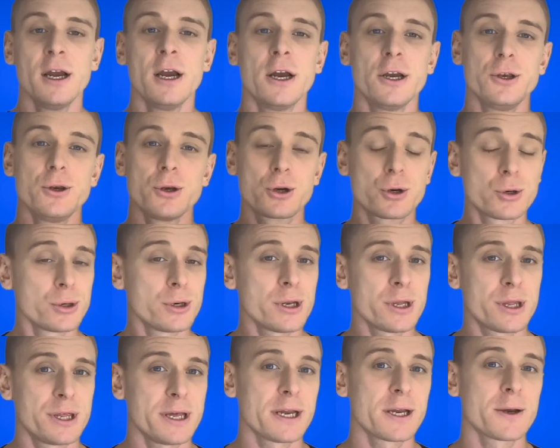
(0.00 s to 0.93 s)
you couldn't
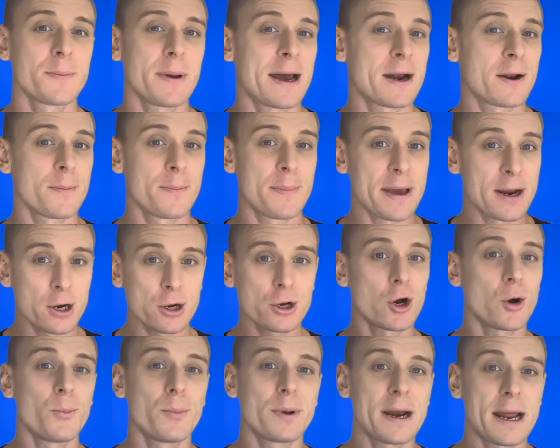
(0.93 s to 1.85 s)
think about a better
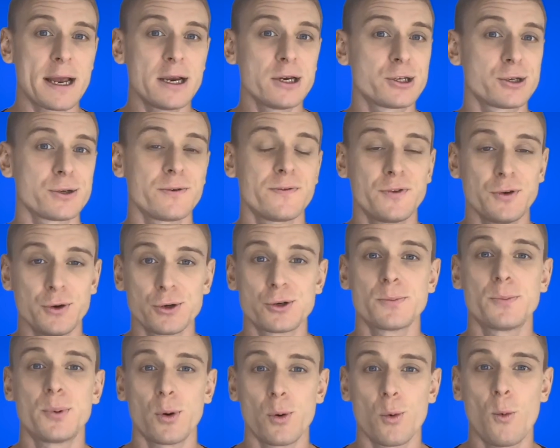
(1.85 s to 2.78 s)
combination for you to
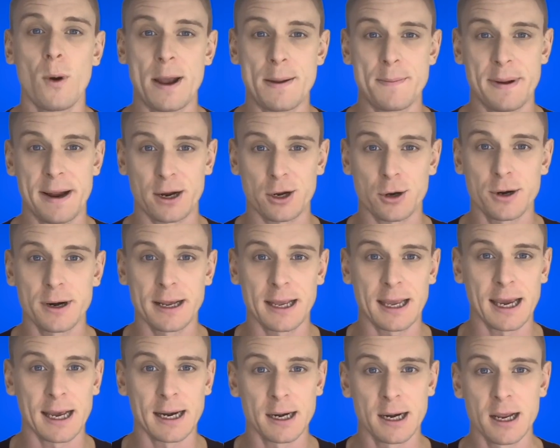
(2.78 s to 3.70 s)
put weight back on
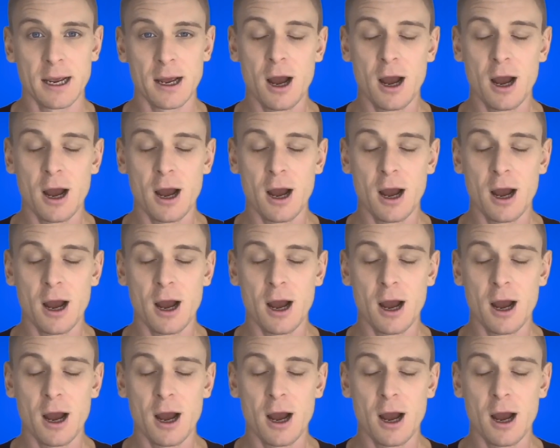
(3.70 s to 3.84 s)
again.